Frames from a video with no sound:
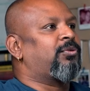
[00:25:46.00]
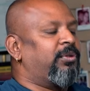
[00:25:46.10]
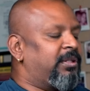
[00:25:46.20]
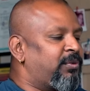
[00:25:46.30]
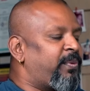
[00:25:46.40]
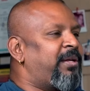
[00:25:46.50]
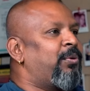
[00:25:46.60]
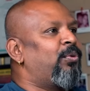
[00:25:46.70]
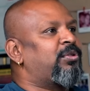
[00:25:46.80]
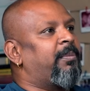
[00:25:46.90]
this is where you
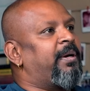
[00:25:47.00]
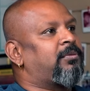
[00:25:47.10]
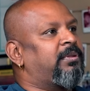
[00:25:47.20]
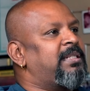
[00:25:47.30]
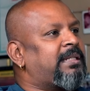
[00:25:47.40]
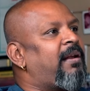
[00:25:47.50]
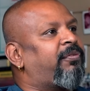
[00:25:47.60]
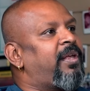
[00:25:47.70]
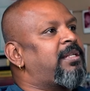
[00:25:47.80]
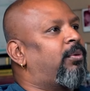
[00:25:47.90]
lose the money. So these kind of
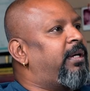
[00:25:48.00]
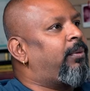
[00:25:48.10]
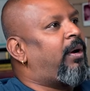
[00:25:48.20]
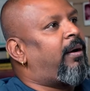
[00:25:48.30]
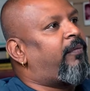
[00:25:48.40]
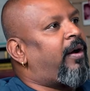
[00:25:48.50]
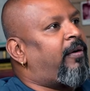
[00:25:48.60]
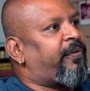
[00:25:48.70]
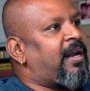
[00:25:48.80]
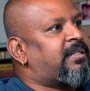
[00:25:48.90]
things only a
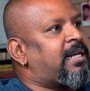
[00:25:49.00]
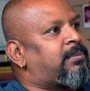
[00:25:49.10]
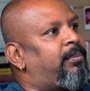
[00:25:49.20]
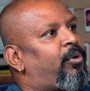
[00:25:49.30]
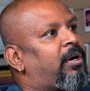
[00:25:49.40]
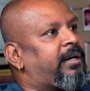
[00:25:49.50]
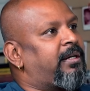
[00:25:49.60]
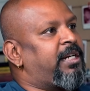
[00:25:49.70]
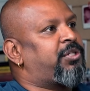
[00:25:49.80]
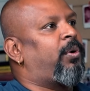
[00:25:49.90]
franchise model can
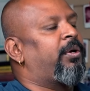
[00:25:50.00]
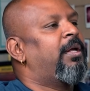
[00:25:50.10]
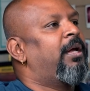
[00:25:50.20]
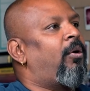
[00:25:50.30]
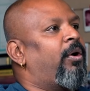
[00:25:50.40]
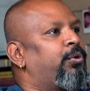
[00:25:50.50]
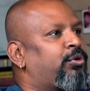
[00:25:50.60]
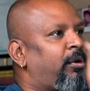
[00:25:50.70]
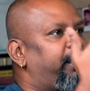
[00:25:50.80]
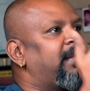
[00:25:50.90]
teach you, or you
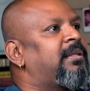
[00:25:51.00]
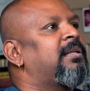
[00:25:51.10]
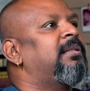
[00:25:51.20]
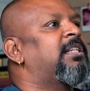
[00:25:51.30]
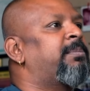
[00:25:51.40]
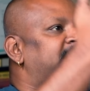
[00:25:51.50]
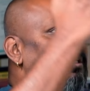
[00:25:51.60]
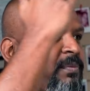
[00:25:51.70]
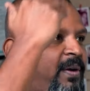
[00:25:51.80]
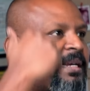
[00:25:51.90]
should have been in this
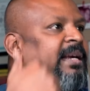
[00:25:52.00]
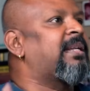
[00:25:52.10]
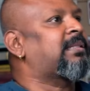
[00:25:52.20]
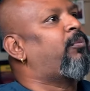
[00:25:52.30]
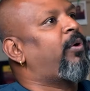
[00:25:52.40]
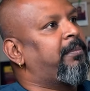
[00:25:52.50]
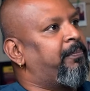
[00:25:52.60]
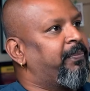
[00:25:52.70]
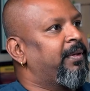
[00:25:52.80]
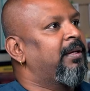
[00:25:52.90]
business working under someone
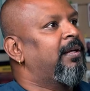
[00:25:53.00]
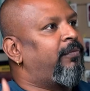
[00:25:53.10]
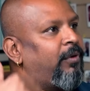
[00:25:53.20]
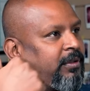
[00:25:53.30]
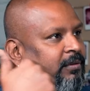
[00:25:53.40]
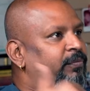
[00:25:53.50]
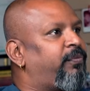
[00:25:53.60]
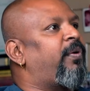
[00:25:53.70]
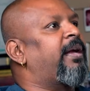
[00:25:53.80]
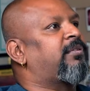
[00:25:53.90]
for
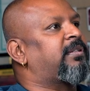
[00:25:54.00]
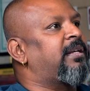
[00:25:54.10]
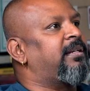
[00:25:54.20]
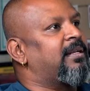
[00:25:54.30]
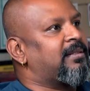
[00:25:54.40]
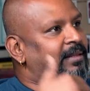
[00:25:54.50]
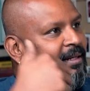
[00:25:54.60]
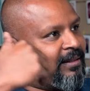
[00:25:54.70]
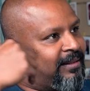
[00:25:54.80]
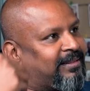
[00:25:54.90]
5 to 10 years,
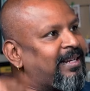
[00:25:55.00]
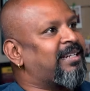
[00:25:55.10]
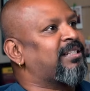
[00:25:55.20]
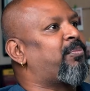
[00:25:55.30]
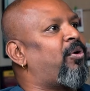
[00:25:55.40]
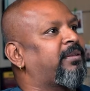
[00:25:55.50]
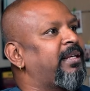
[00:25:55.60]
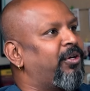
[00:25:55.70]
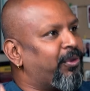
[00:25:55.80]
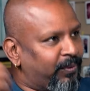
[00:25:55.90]
then start a small thing
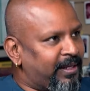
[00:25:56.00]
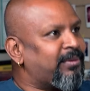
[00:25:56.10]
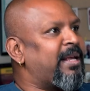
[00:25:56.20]
on your own, then